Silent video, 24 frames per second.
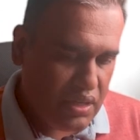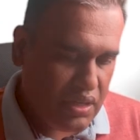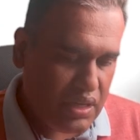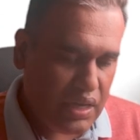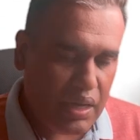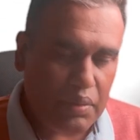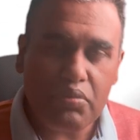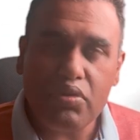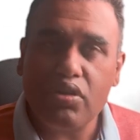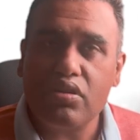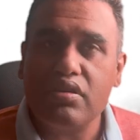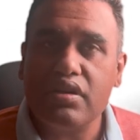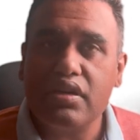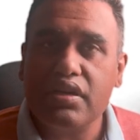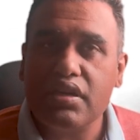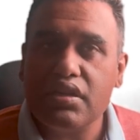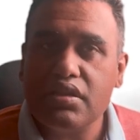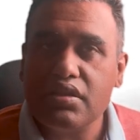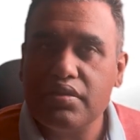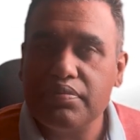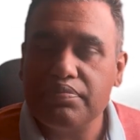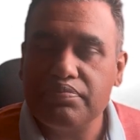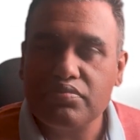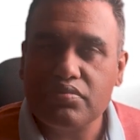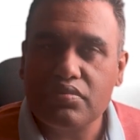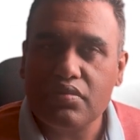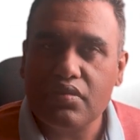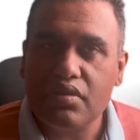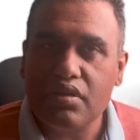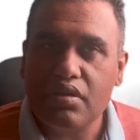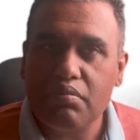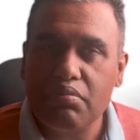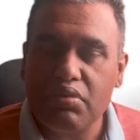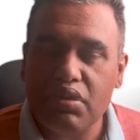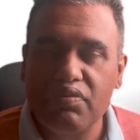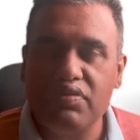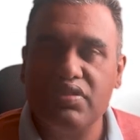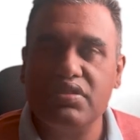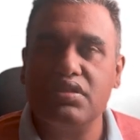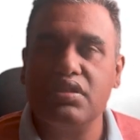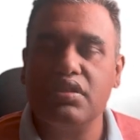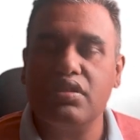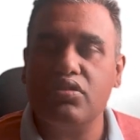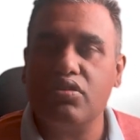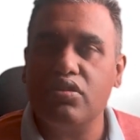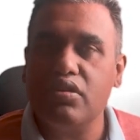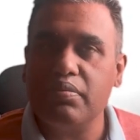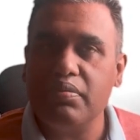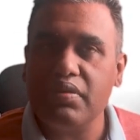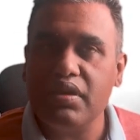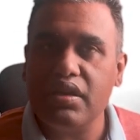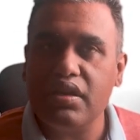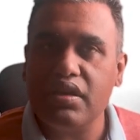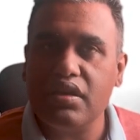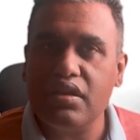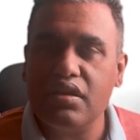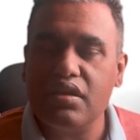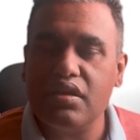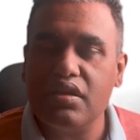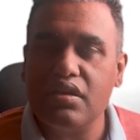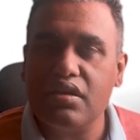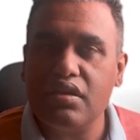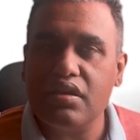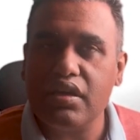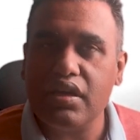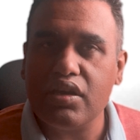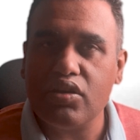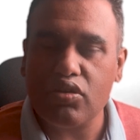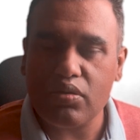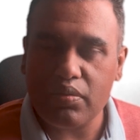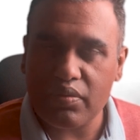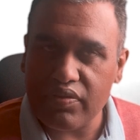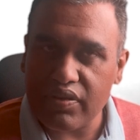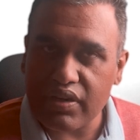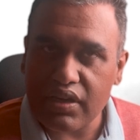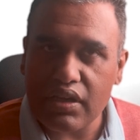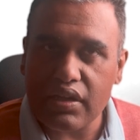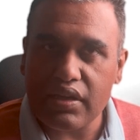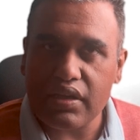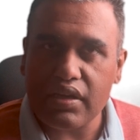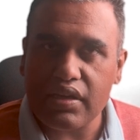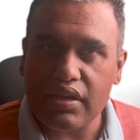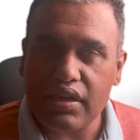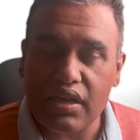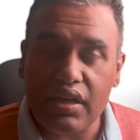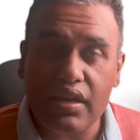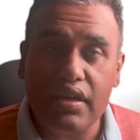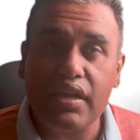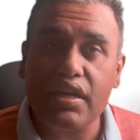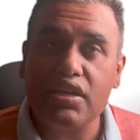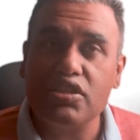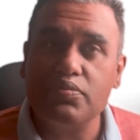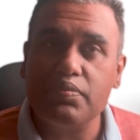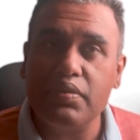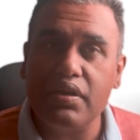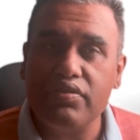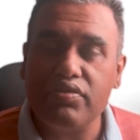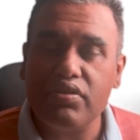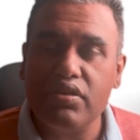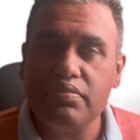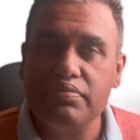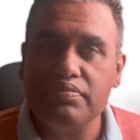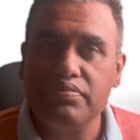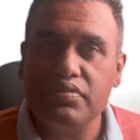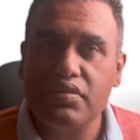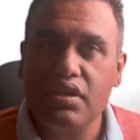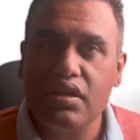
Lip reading: I'm Doctor Ankit, Professor Anatomy and Anatomy faculty at LNX platform.